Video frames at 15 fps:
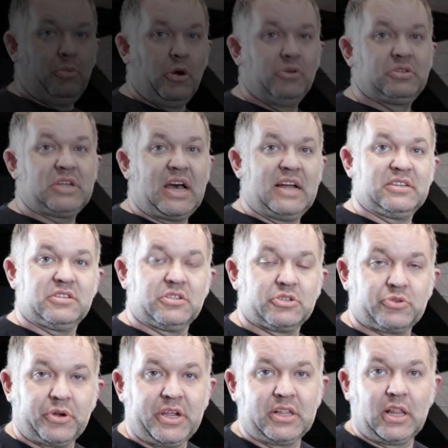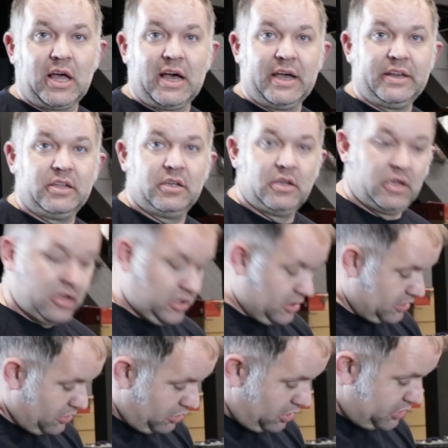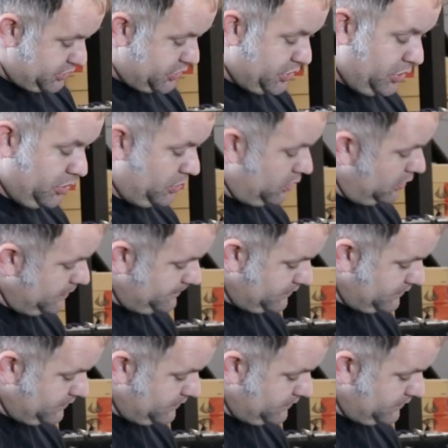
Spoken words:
both sides of the Street Glide, there are two